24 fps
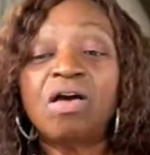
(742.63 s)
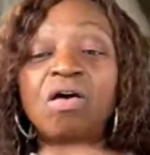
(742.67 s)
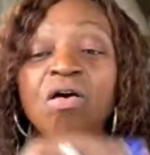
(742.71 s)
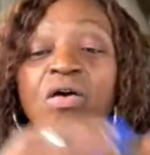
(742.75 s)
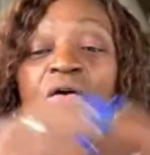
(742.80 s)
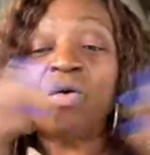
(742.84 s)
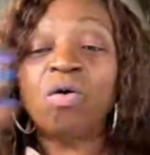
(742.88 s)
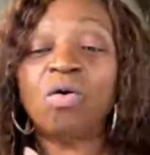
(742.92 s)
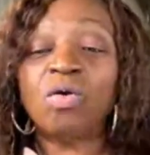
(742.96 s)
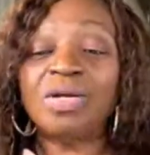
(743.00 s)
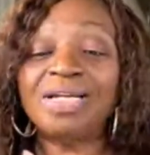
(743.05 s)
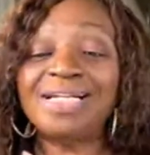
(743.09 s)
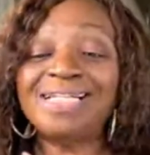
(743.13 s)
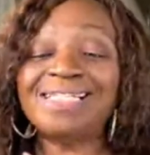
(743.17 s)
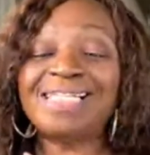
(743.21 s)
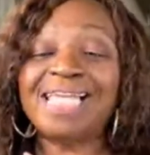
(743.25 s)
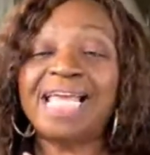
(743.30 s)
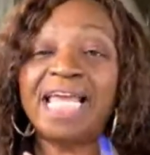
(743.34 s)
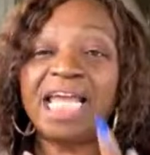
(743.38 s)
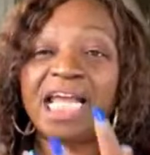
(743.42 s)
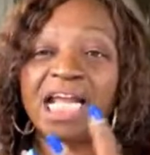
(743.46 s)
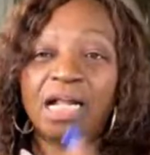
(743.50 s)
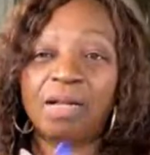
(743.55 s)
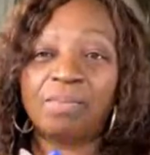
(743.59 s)
All this
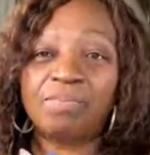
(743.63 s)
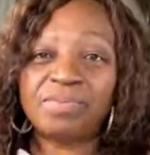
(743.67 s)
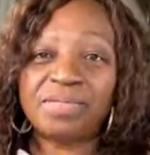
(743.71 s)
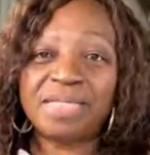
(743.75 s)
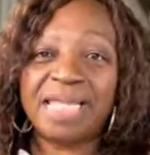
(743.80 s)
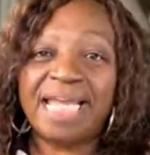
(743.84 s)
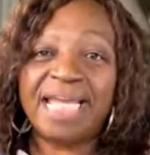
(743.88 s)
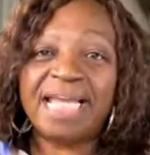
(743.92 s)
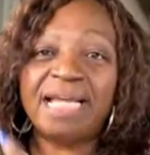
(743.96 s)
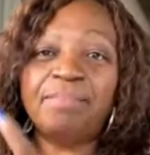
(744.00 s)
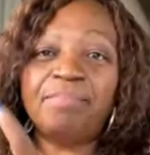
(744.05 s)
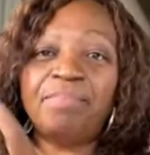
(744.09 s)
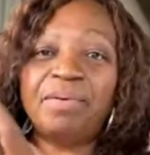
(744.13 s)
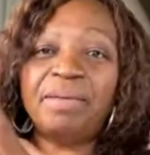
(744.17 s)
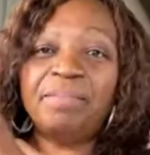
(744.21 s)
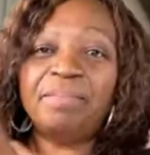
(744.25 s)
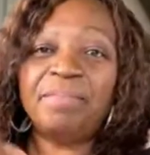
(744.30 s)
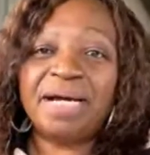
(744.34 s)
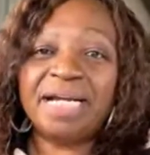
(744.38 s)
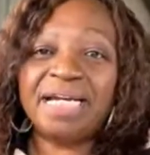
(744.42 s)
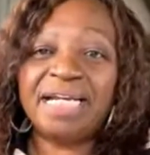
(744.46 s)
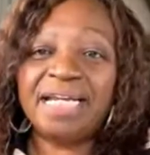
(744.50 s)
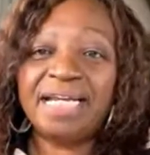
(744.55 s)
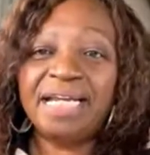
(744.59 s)
helps. They can put
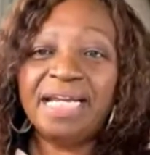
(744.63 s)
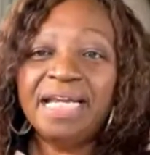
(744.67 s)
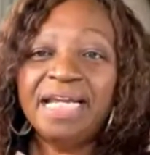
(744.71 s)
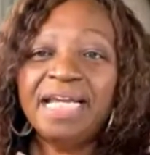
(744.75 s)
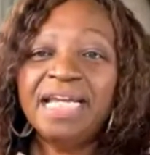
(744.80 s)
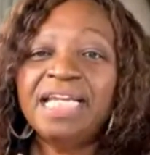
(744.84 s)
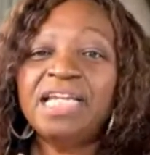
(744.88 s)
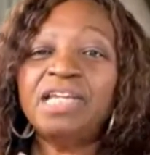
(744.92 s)
money,